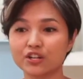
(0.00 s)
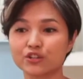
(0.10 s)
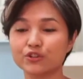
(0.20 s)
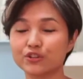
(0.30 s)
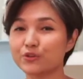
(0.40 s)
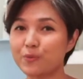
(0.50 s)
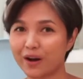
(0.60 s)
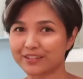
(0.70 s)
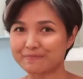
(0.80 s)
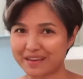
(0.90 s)
should you
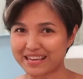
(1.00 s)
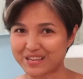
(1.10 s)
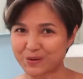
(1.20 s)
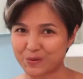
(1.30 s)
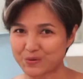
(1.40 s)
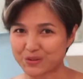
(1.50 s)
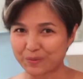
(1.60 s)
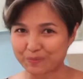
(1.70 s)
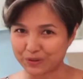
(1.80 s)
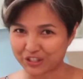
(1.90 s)
want to make your own
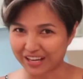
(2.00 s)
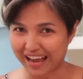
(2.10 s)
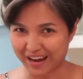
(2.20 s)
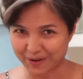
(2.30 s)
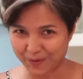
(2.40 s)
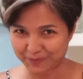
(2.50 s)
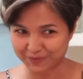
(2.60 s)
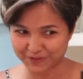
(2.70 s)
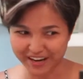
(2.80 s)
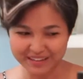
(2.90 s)
kombucha at
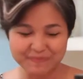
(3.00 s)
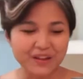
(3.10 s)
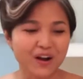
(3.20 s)
home, right?